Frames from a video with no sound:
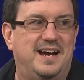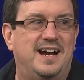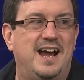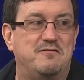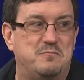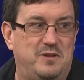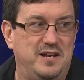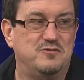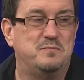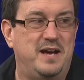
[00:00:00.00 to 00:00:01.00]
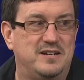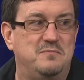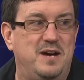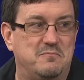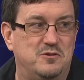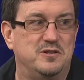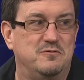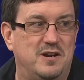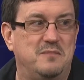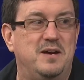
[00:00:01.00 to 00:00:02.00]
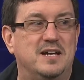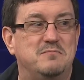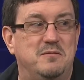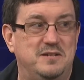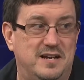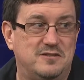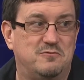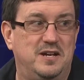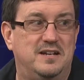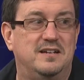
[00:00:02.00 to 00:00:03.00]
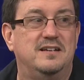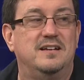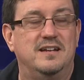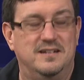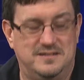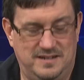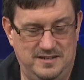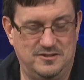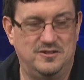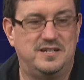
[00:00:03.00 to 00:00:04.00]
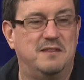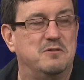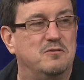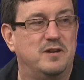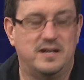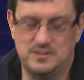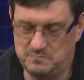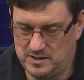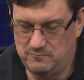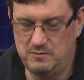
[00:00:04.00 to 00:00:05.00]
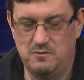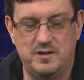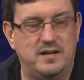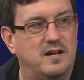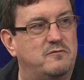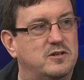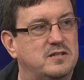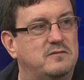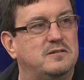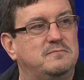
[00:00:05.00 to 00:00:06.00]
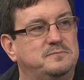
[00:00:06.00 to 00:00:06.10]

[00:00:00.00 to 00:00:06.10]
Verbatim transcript: after playing those back-to-back bruising running backs maybe next week is, is a good time to go against them, but we won't get ahead of ourselves. Yeah,